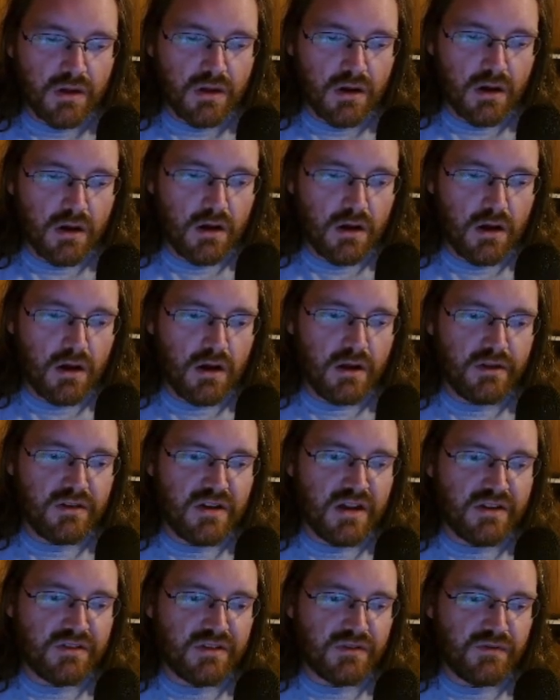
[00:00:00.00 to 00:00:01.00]

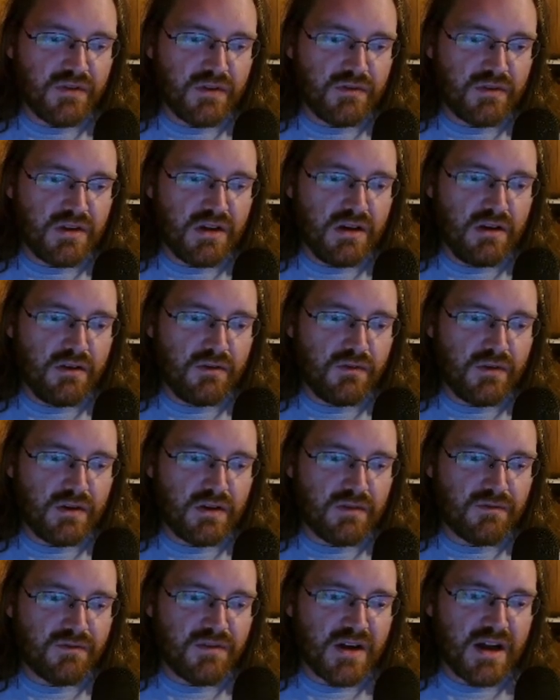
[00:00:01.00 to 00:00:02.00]
Debt's at
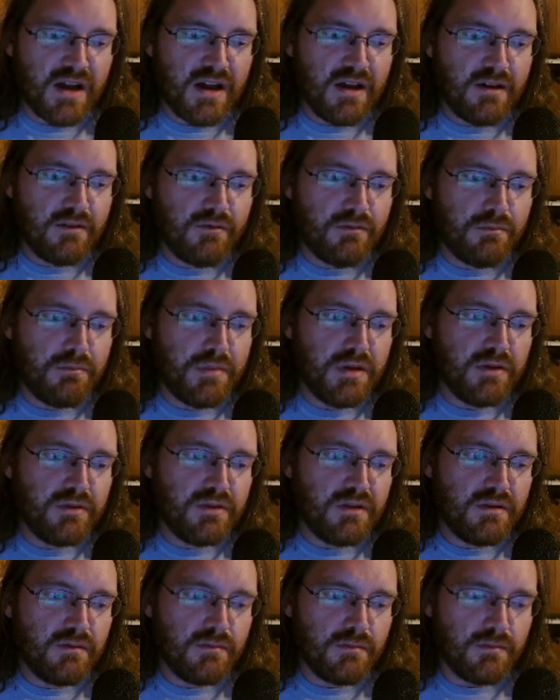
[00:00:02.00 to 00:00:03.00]
$15.55
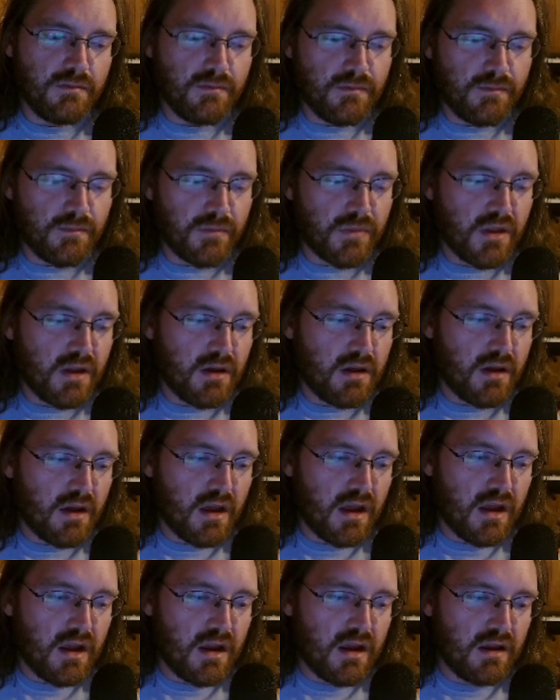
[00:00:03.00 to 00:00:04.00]
billion,
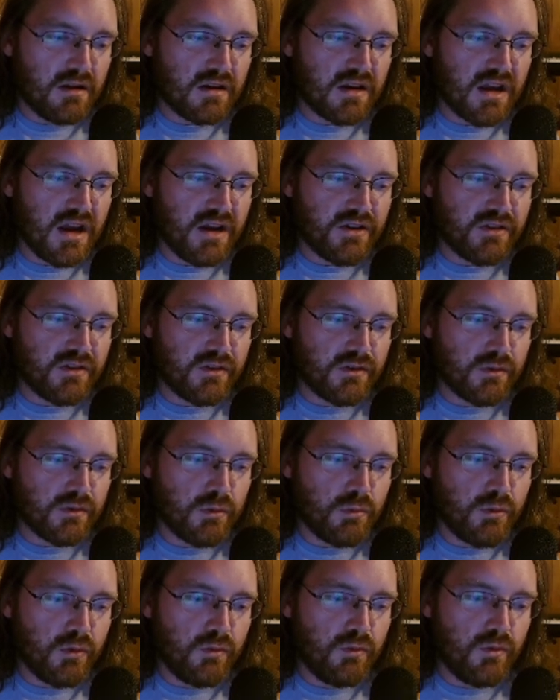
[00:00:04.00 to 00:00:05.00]
and cash is
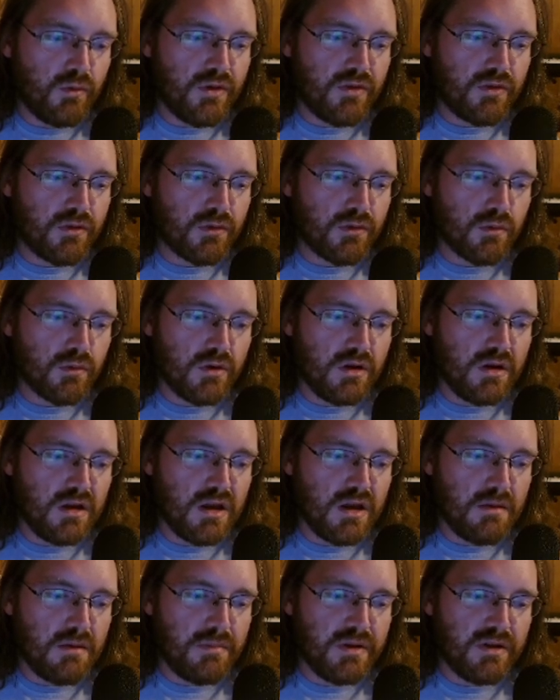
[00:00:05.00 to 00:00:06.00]

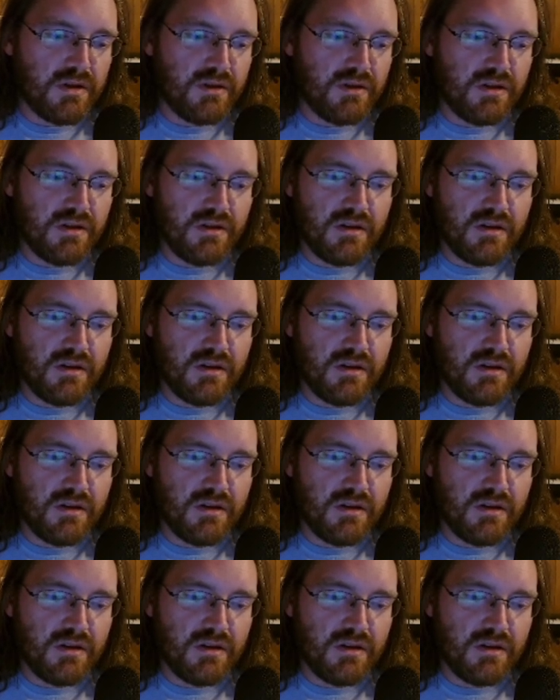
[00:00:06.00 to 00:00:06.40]
$3.13 billion.